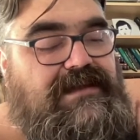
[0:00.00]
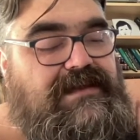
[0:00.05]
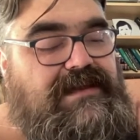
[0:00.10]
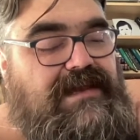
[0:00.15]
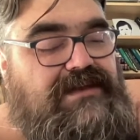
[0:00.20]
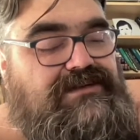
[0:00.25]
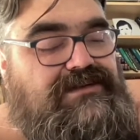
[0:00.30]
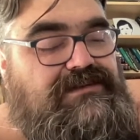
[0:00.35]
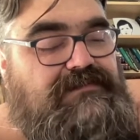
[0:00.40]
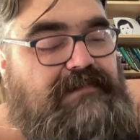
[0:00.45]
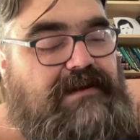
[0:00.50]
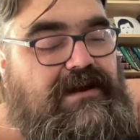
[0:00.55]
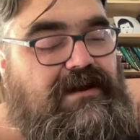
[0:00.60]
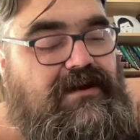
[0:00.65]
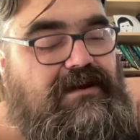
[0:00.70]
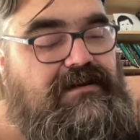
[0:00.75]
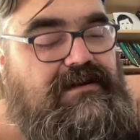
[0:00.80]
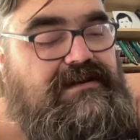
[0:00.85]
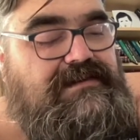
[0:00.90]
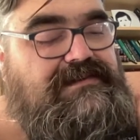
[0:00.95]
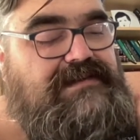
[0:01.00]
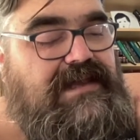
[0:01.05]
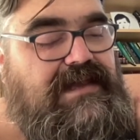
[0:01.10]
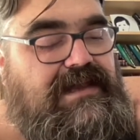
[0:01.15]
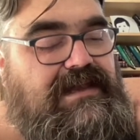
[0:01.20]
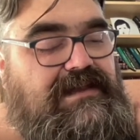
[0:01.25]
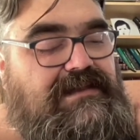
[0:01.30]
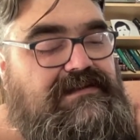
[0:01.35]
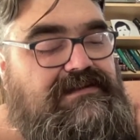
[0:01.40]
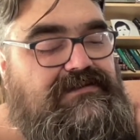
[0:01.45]
It Catches My Heart in Its
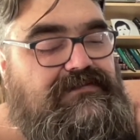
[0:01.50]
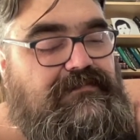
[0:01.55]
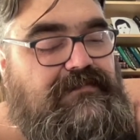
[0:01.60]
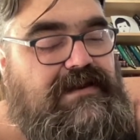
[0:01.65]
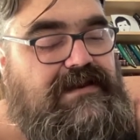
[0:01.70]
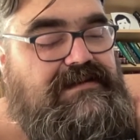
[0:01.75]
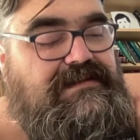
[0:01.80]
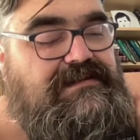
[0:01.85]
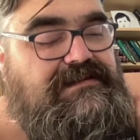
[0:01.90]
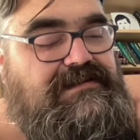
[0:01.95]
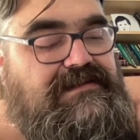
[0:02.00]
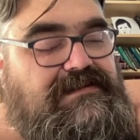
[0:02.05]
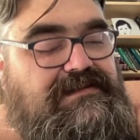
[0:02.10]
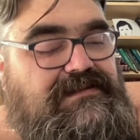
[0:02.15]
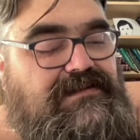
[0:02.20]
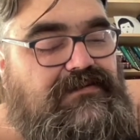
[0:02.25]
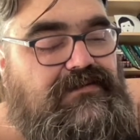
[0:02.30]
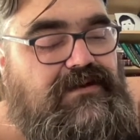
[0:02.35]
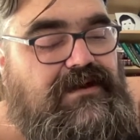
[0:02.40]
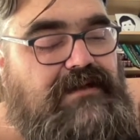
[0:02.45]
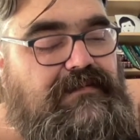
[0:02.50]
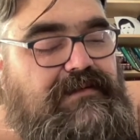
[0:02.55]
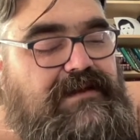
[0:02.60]
Hands from 1963,